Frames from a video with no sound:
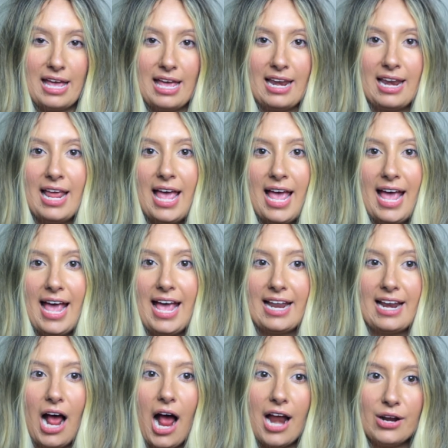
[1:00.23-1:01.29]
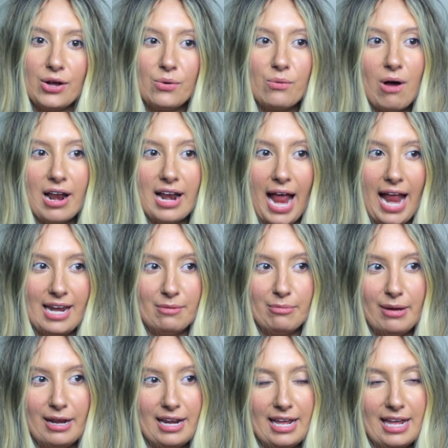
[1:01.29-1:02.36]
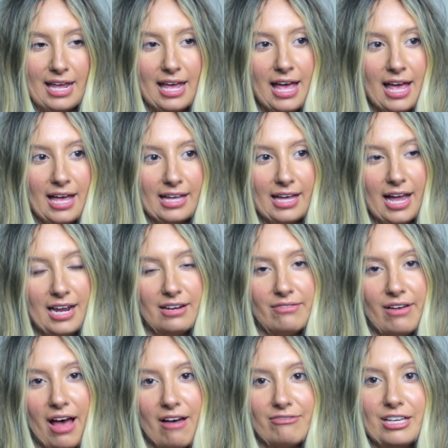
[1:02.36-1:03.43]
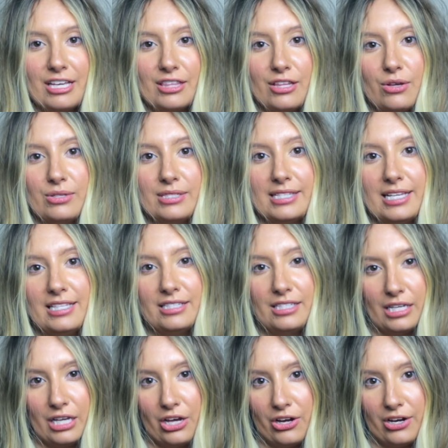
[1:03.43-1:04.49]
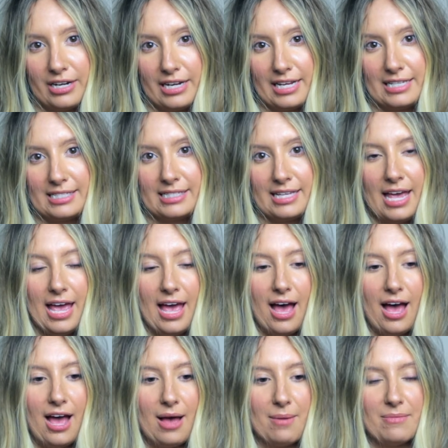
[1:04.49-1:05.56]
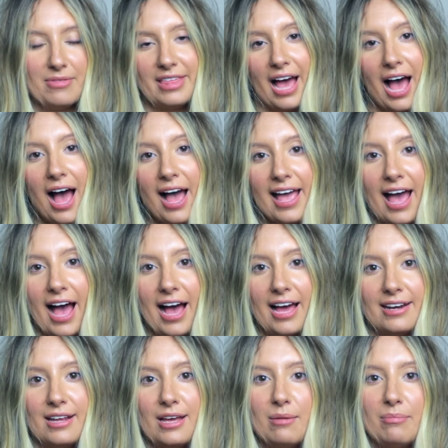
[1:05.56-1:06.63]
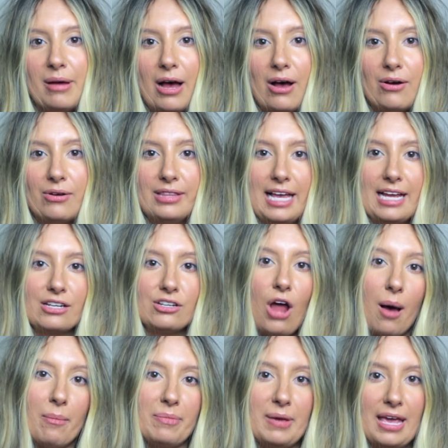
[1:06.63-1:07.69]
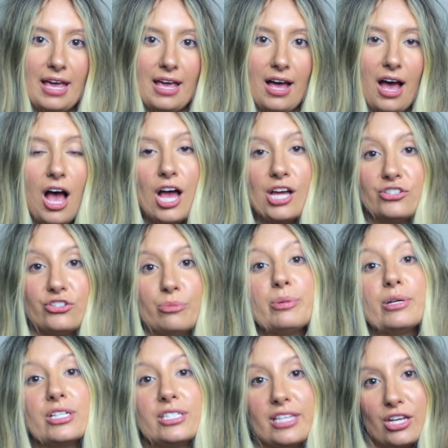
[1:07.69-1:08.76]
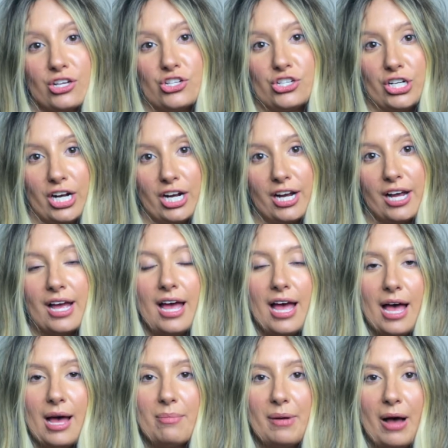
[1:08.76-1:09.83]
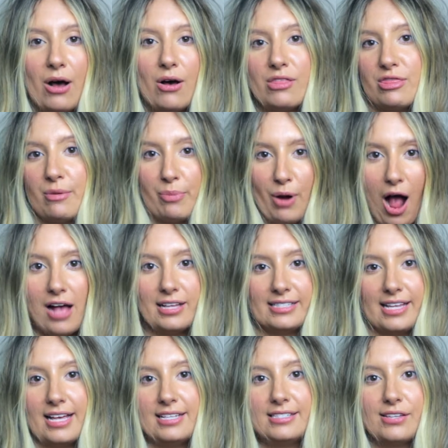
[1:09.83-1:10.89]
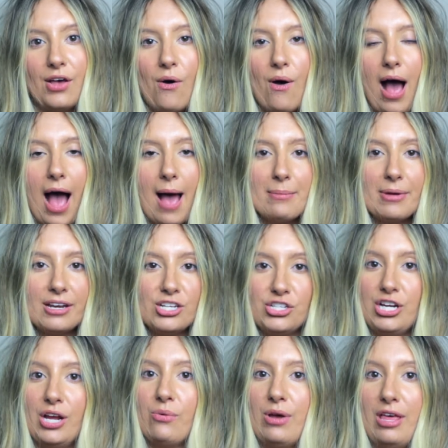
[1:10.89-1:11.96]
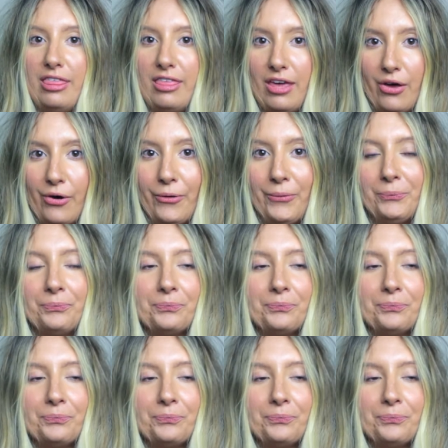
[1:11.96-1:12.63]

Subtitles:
in, and I don't want anybody kind of having those insecurities that I had about like not being 100% sure about the process. So I'm going to share with you,